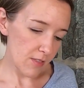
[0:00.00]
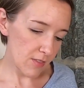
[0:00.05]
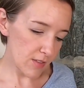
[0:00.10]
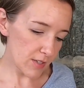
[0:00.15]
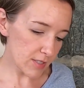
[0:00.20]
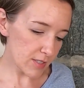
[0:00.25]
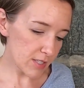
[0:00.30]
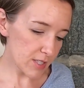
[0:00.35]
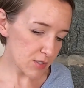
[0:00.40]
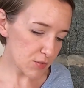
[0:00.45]

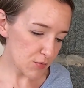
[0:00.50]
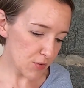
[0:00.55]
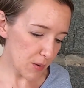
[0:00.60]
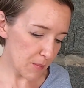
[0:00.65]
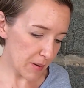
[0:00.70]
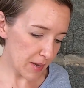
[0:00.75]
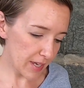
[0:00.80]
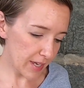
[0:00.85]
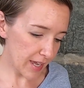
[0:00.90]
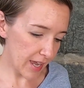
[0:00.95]
This is
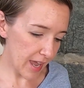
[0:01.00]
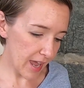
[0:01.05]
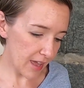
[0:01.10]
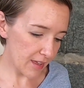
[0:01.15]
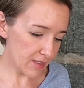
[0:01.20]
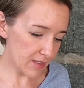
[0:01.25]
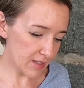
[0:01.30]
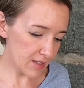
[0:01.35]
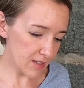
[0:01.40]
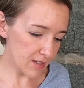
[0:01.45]
from
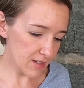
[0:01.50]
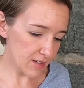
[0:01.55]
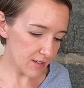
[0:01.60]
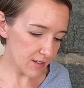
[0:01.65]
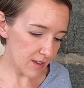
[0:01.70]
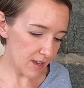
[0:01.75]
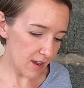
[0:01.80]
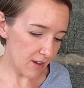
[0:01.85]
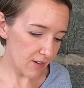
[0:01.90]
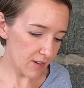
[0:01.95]
Kathy
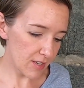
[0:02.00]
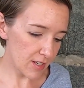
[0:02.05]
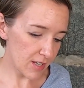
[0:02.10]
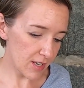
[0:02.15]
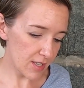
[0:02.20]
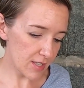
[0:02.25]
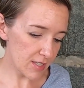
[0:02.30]
out in